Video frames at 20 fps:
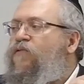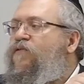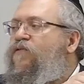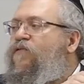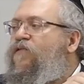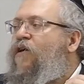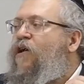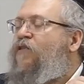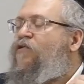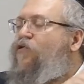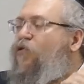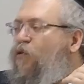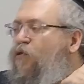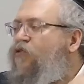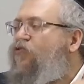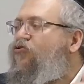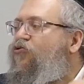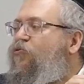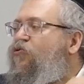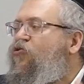We see
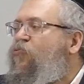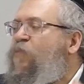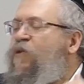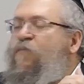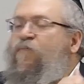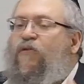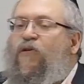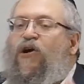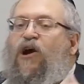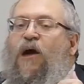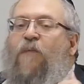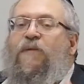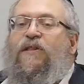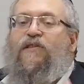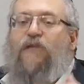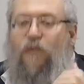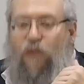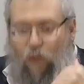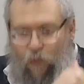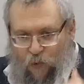
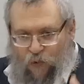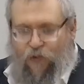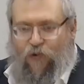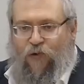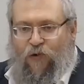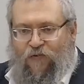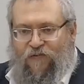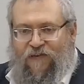from here,